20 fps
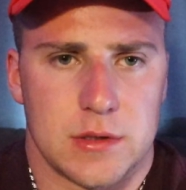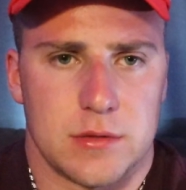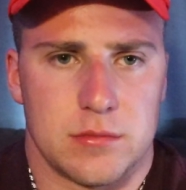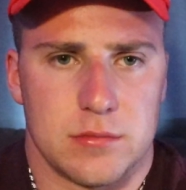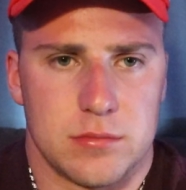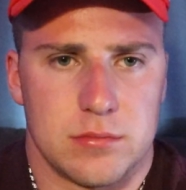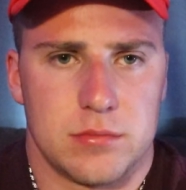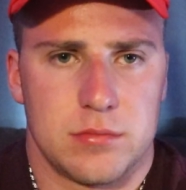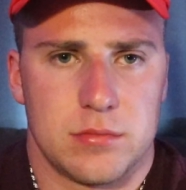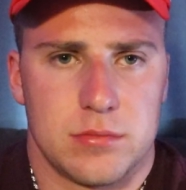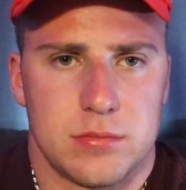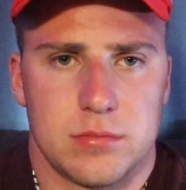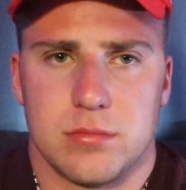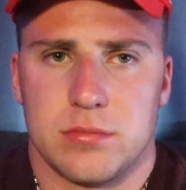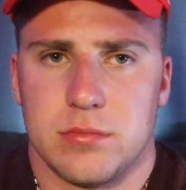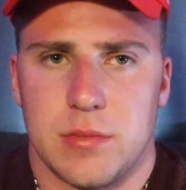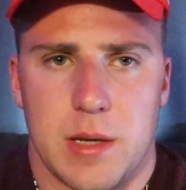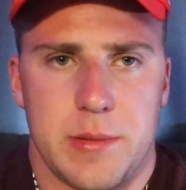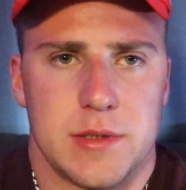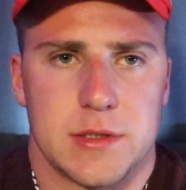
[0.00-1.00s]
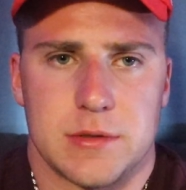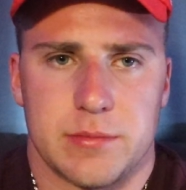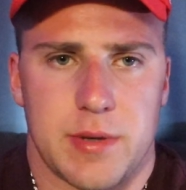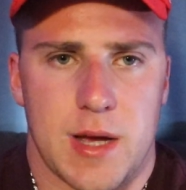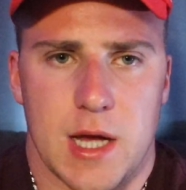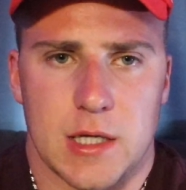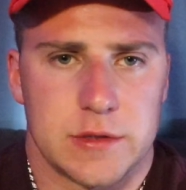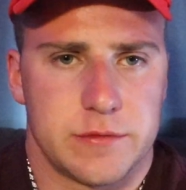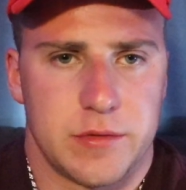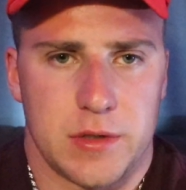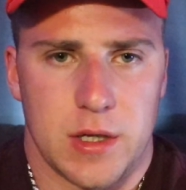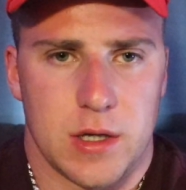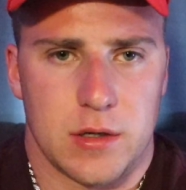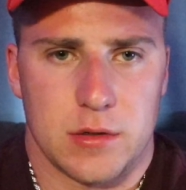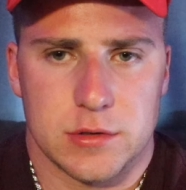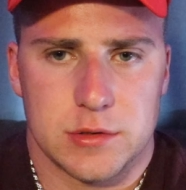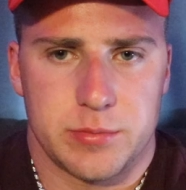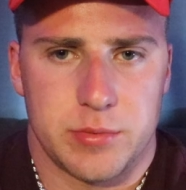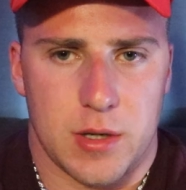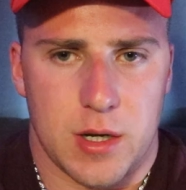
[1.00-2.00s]
and maybe in some past
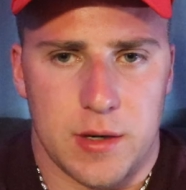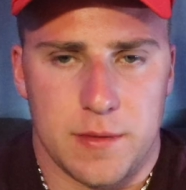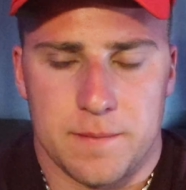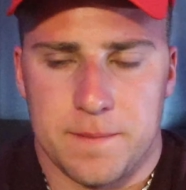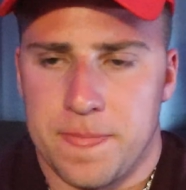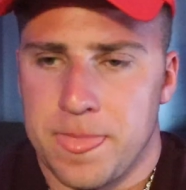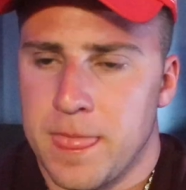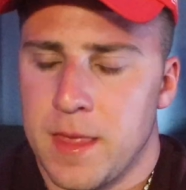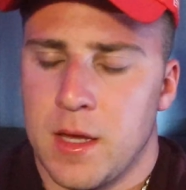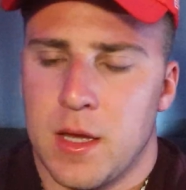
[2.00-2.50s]
videos, but